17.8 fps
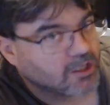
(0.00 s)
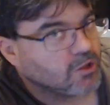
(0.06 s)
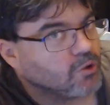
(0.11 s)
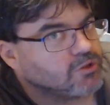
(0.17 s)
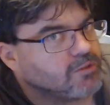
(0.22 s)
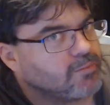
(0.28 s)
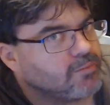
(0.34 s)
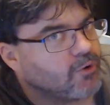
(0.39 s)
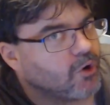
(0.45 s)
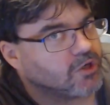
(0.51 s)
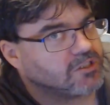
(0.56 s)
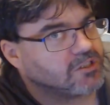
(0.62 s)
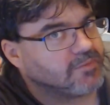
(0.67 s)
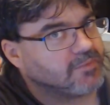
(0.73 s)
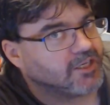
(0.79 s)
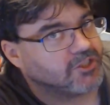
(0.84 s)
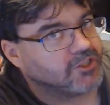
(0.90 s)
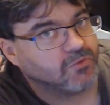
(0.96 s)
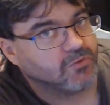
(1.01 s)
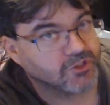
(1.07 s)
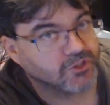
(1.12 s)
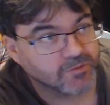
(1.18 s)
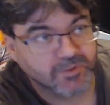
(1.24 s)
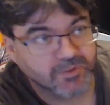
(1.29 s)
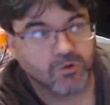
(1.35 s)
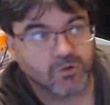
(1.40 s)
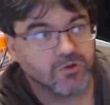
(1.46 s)
approximation, which should be
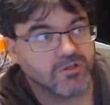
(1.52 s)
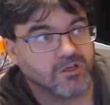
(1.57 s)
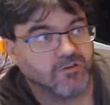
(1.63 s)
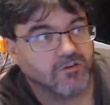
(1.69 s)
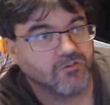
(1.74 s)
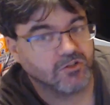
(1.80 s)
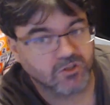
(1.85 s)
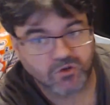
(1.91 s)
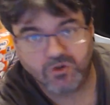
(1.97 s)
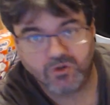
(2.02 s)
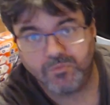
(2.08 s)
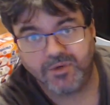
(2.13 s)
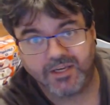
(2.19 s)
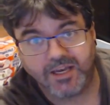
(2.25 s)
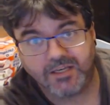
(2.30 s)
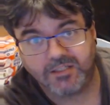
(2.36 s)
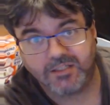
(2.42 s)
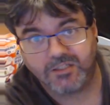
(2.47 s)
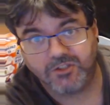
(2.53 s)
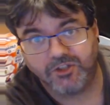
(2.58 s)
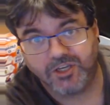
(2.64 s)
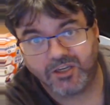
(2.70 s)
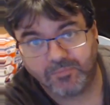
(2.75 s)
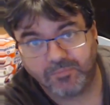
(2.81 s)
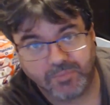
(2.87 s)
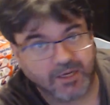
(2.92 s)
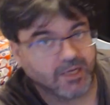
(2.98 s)
close enough because chroma key essentially you can
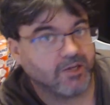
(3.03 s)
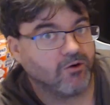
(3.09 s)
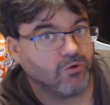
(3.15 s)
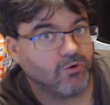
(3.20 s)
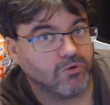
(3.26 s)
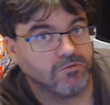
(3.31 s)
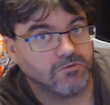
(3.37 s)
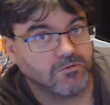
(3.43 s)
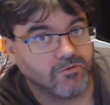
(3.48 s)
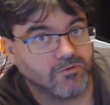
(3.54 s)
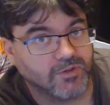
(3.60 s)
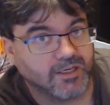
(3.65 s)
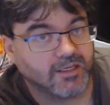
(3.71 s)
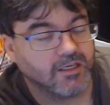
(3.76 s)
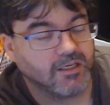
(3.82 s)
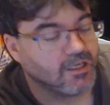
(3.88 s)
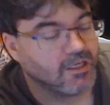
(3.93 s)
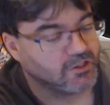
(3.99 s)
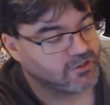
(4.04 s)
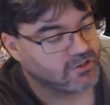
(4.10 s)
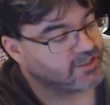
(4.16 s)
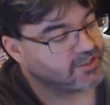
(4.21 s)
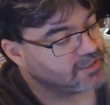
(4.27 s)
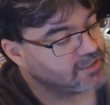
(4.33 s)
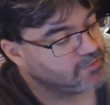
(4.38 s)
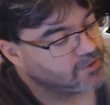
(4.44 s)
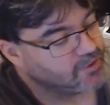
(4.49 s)
pick your own thing. The idea
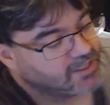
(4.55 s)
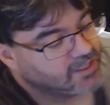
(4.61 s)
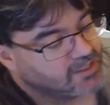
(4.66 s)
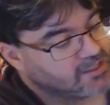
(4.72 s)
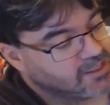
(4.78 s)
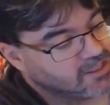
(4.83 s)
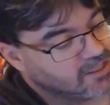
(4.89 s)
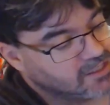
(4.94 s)
about this is